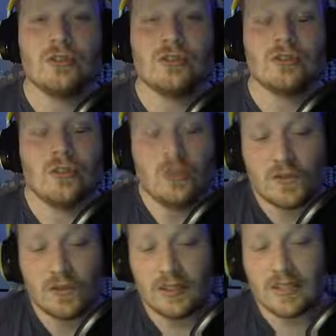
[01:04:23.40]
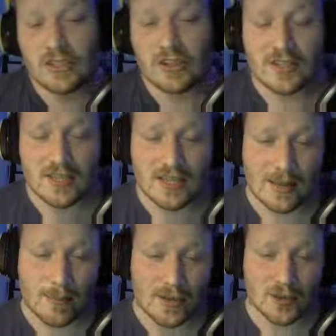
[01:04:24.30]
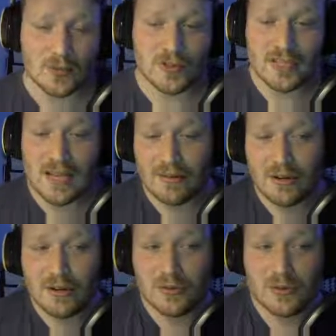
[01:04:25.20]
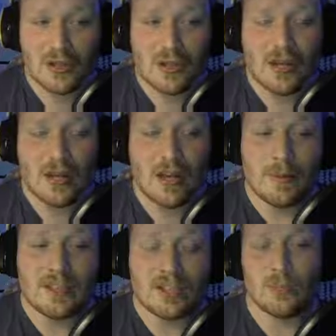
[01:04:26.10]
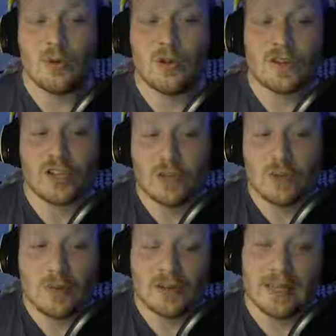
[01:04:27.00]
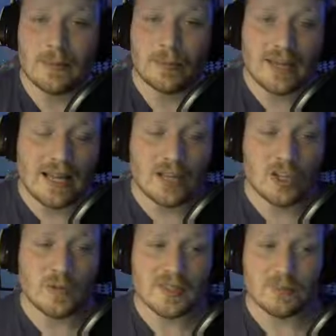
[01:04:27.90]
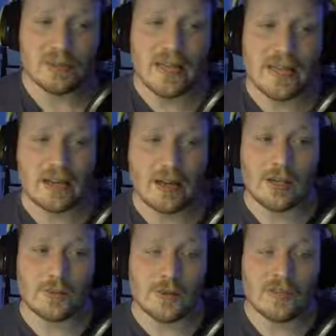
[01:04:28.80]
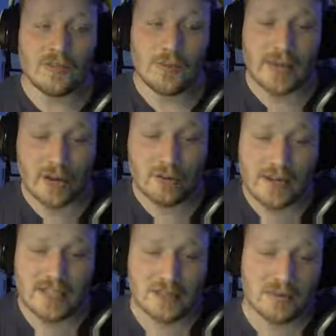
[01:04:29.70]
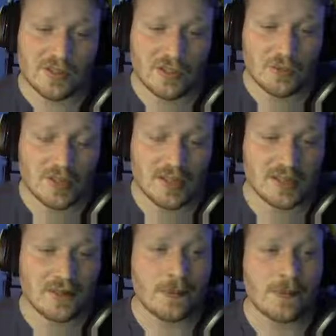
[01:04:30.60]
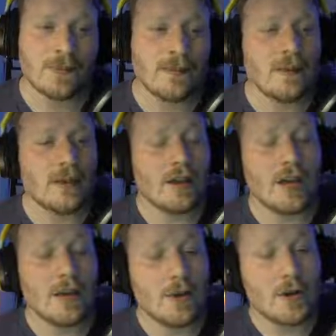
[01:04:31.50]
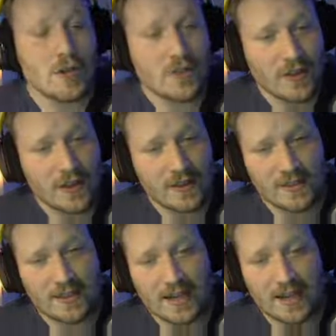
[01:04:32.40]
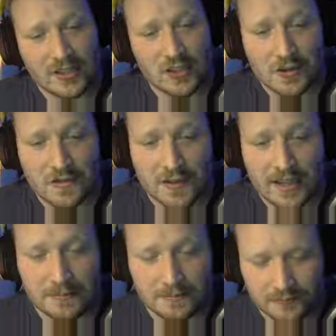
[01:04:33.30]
useful in certain matchups and scenarios. It's more of a cute ability, but it can come into play, especially if you get creative with uses. Another thing this guy has going for him,